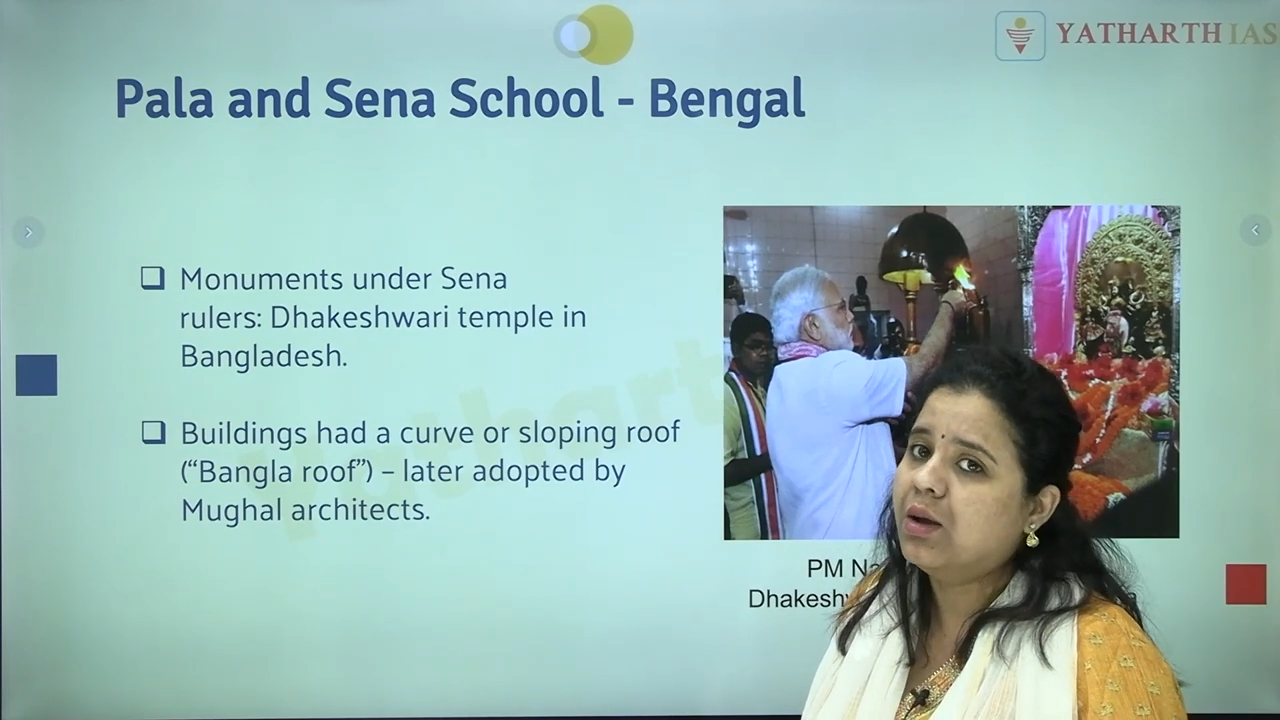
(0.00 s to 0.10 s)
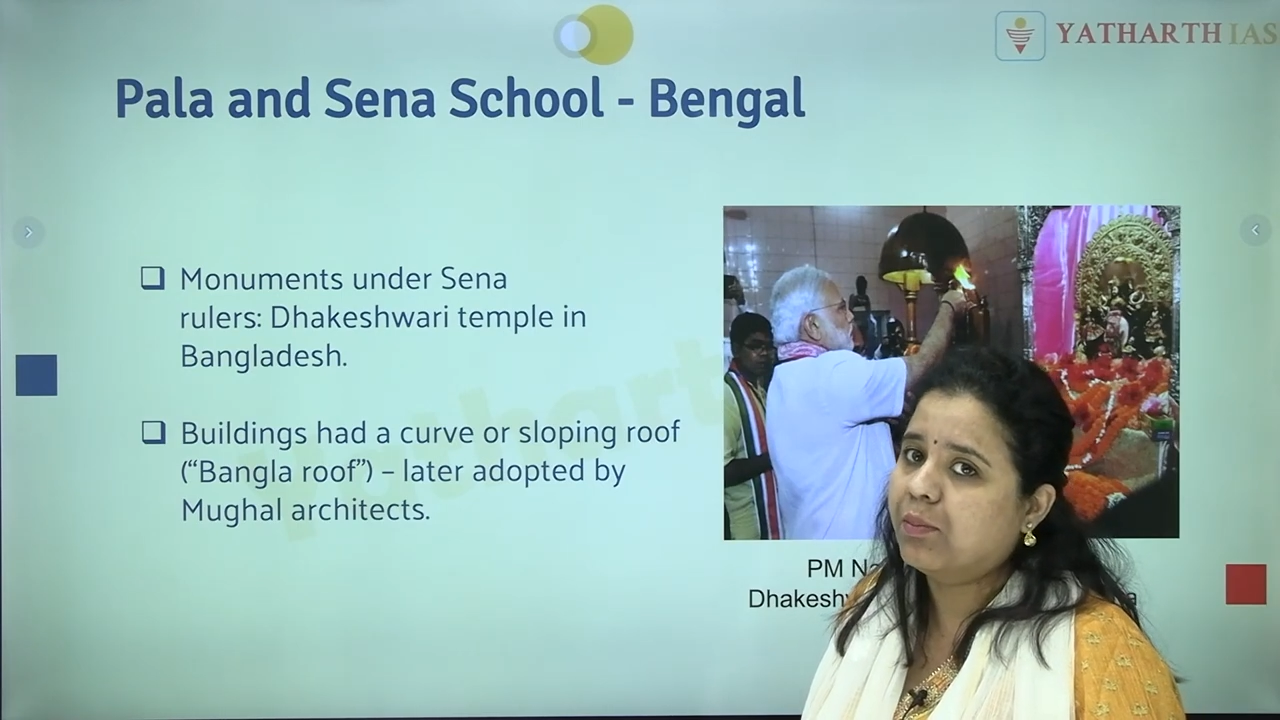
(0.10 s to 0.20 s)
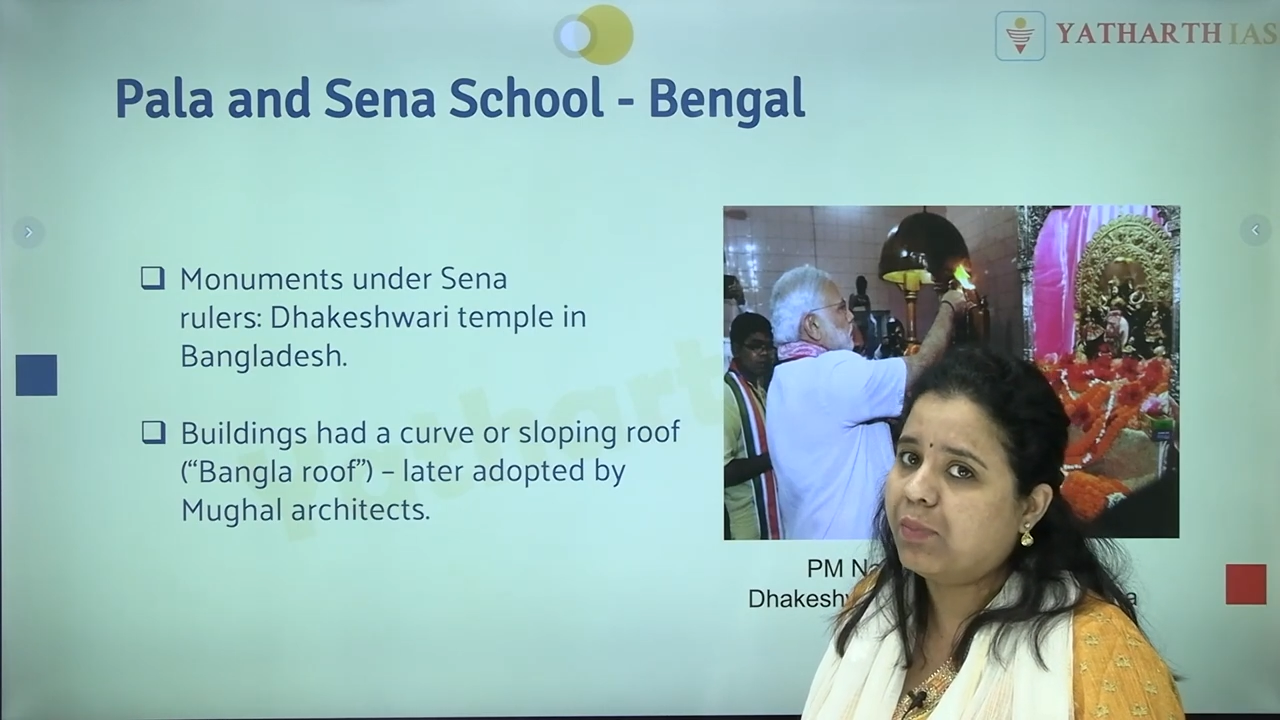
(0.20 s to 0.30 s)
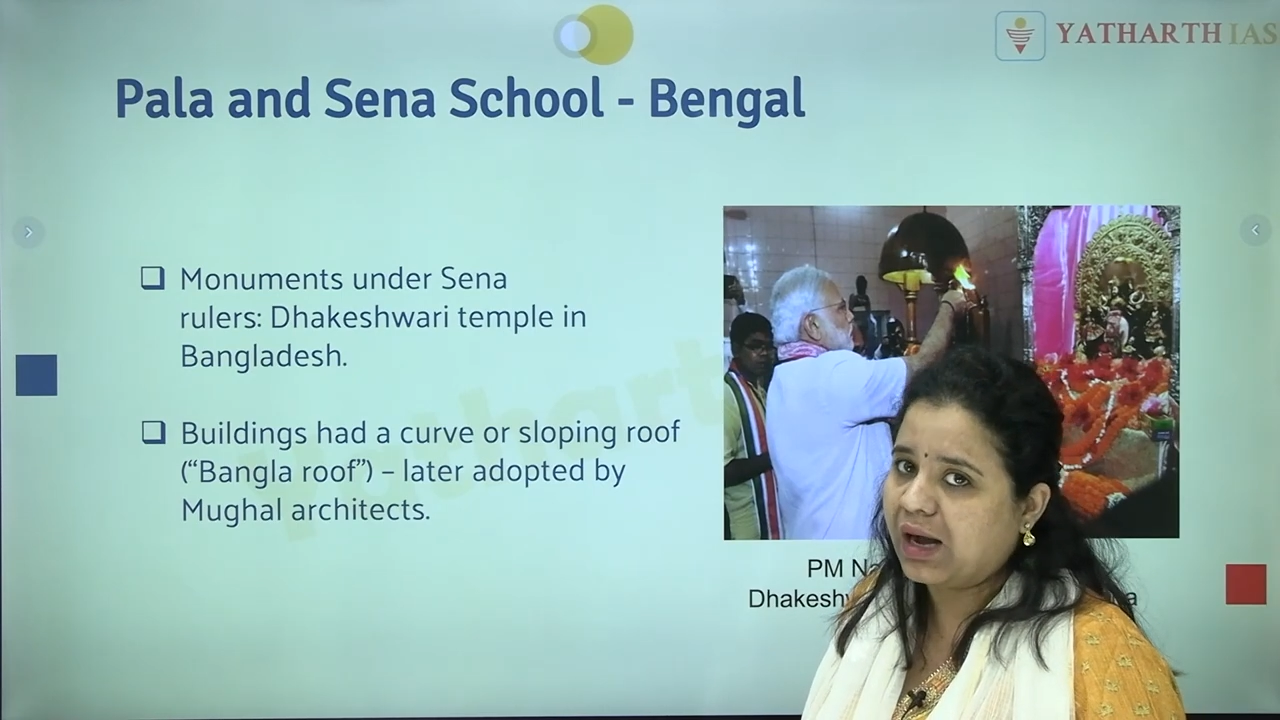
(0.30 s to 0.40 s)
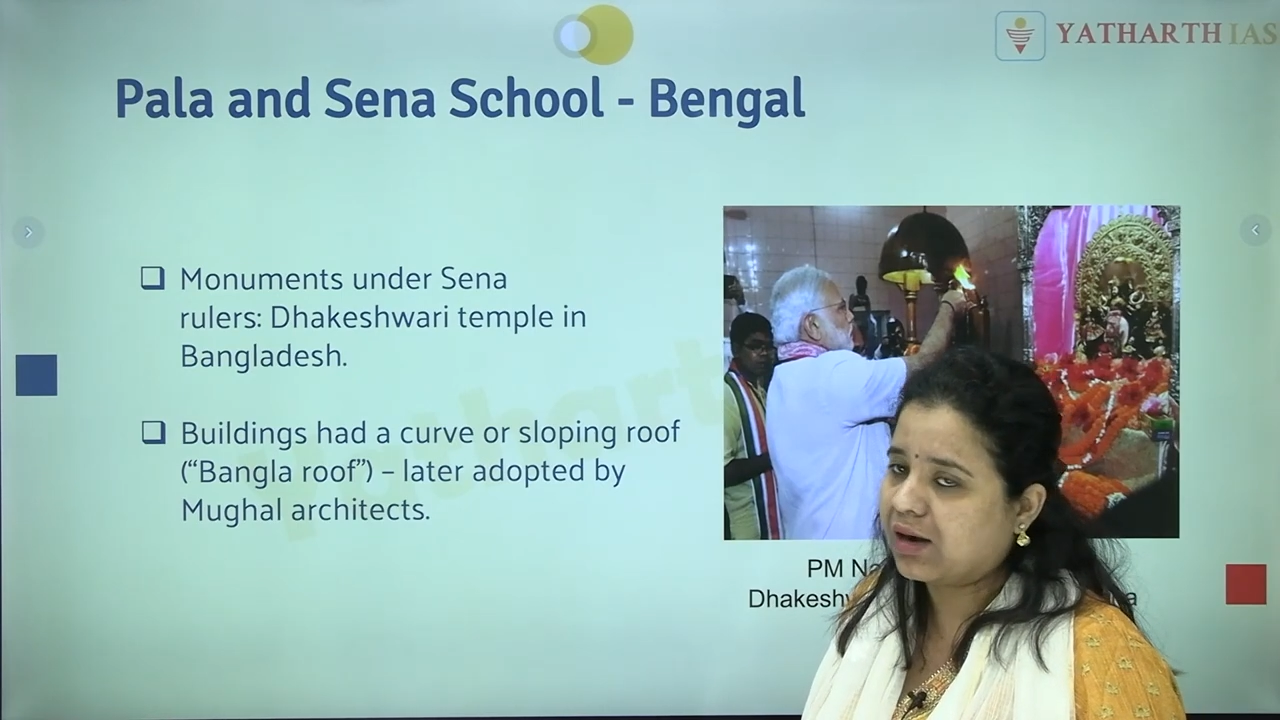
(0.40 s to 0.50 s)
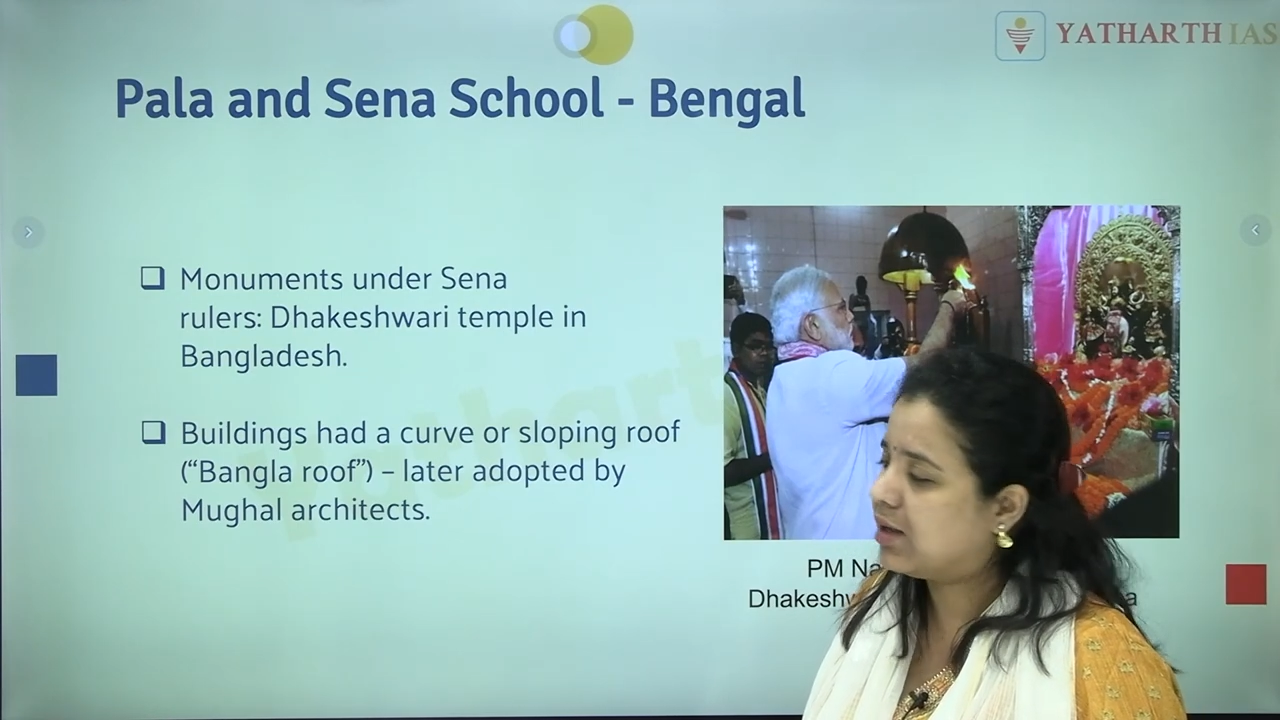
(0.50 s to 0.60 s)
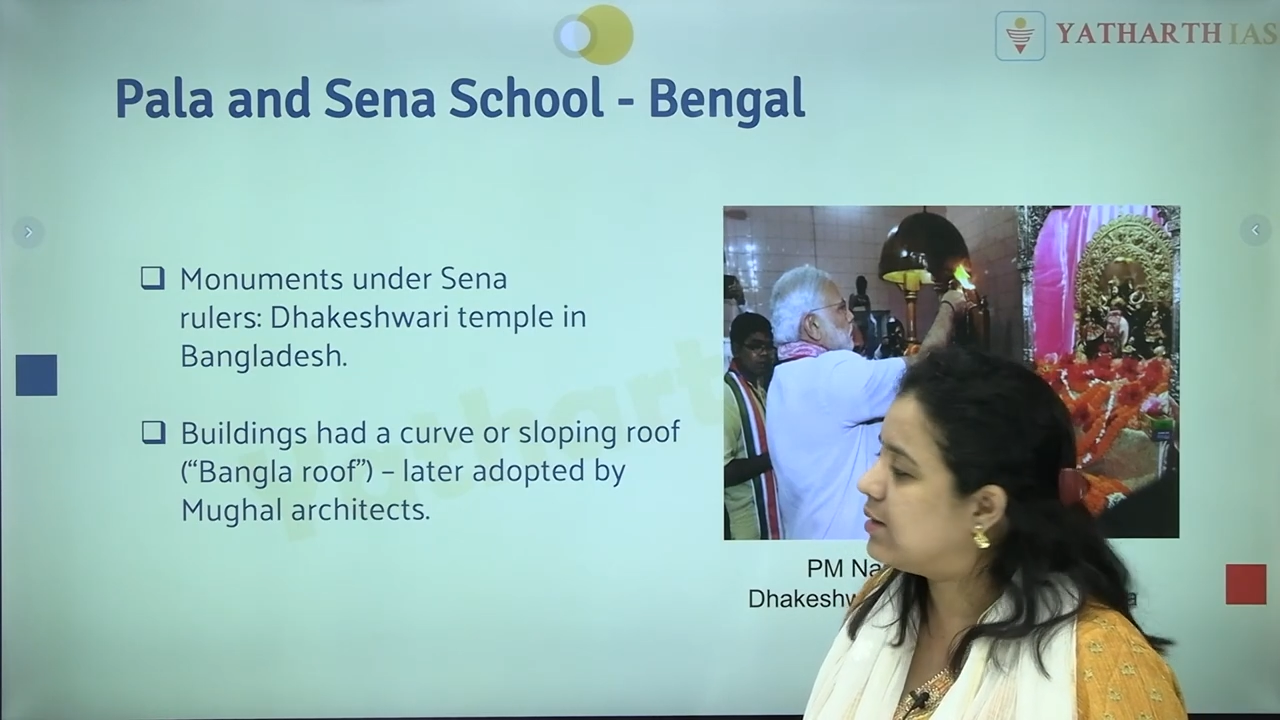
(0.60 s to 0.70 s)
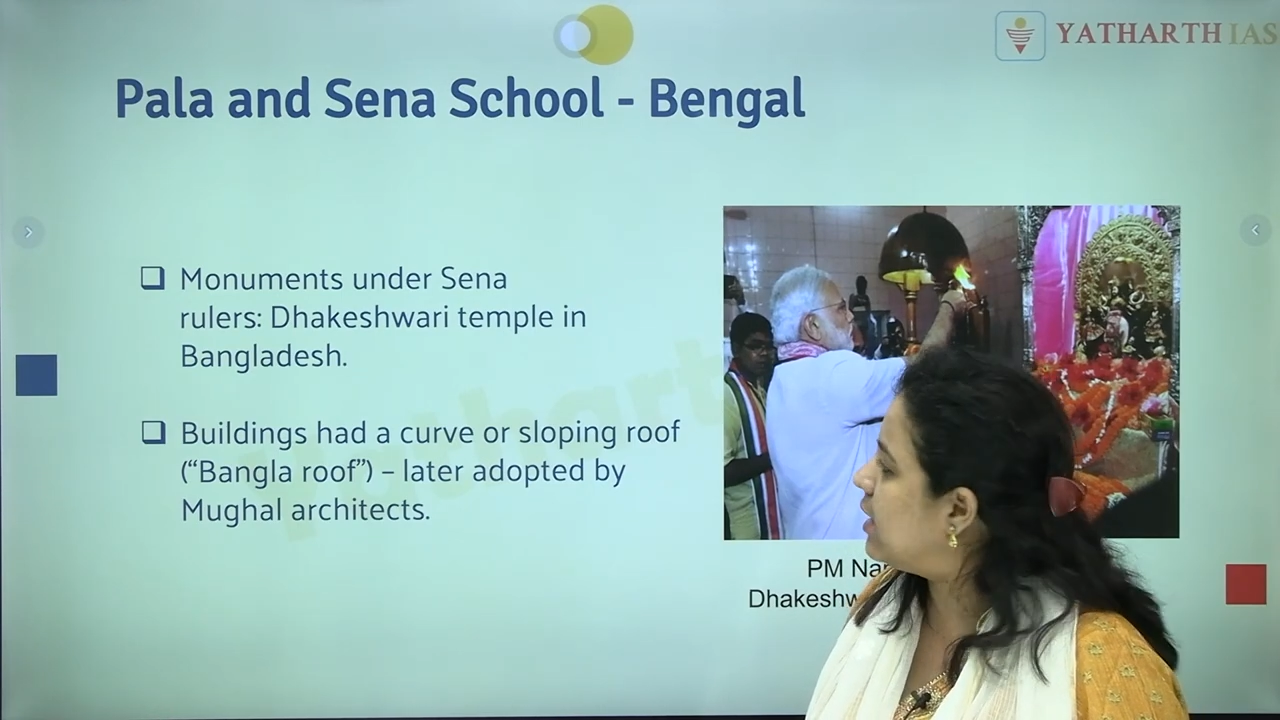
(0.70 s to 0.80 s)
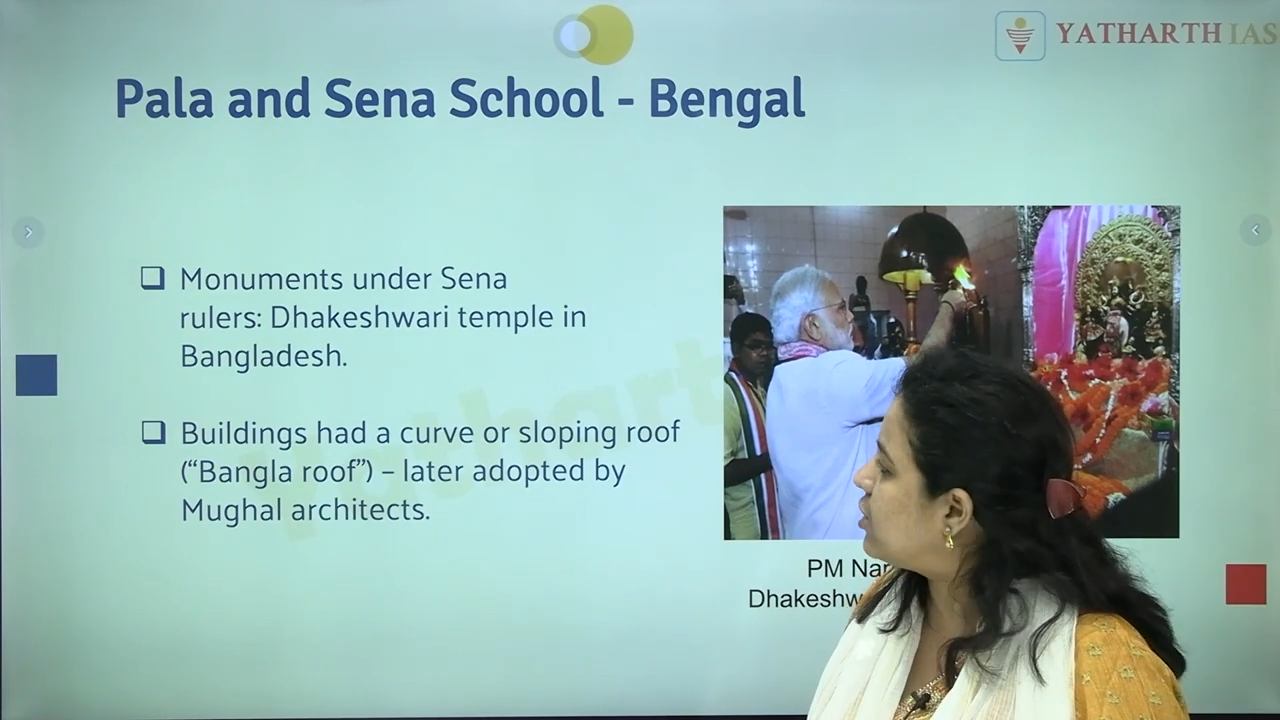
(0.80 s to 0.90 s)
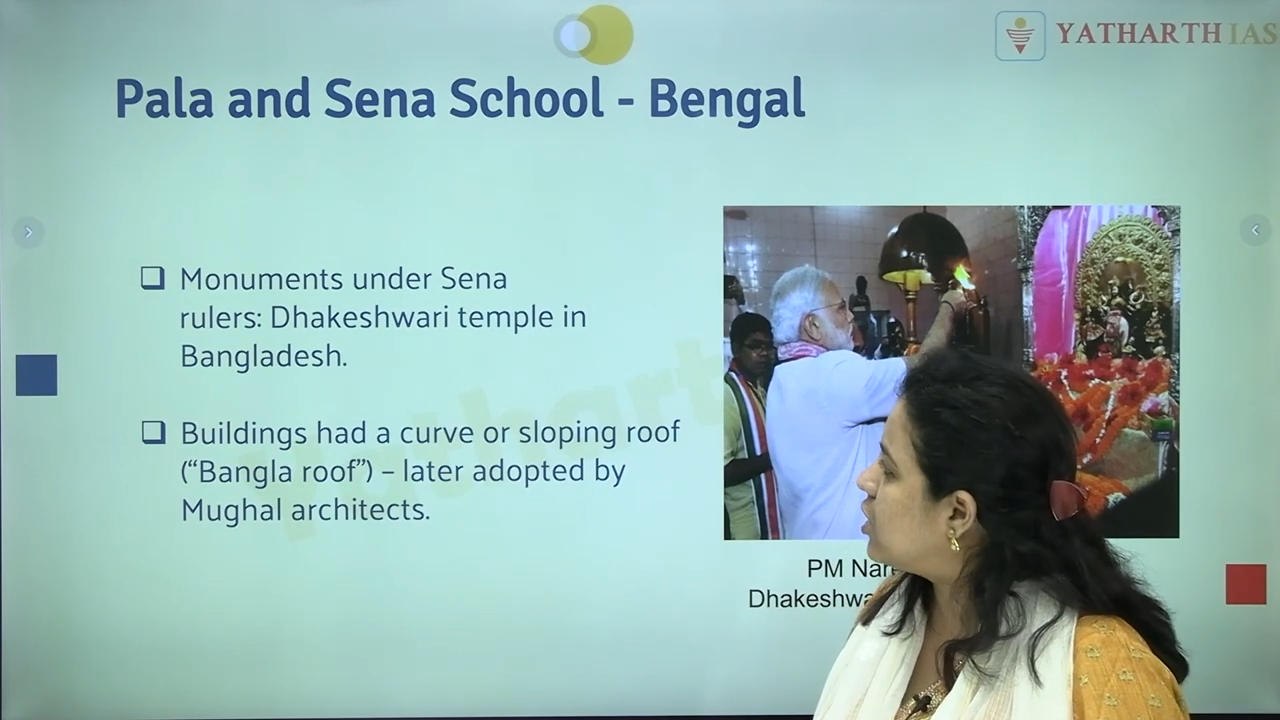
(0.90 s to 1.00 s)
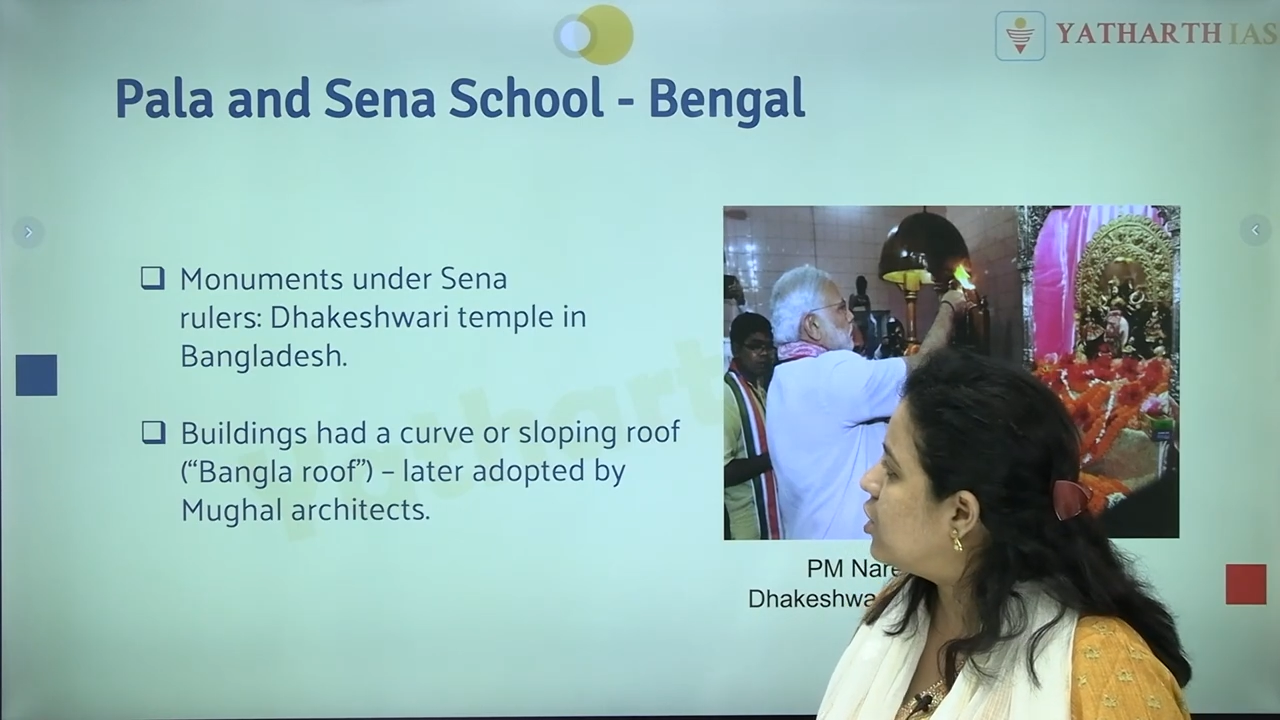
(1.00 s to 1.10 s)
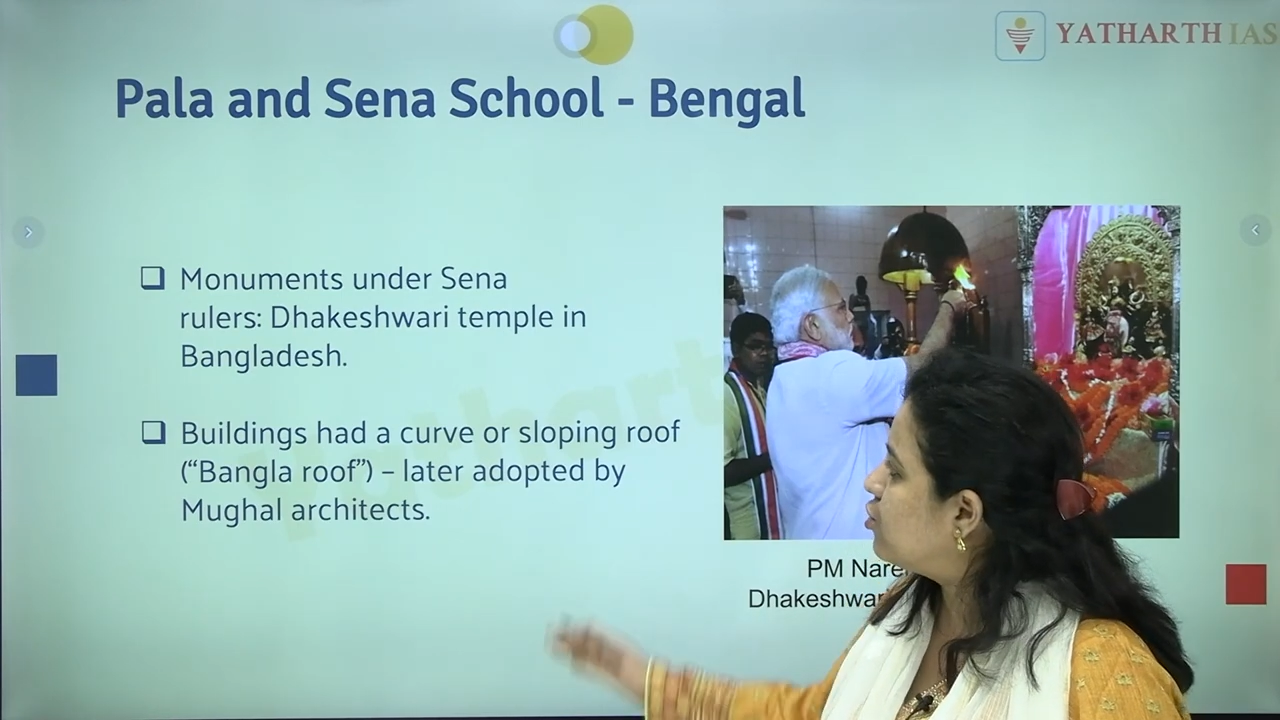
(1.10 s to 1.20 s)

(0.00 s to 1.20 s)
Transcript: Bangladesh.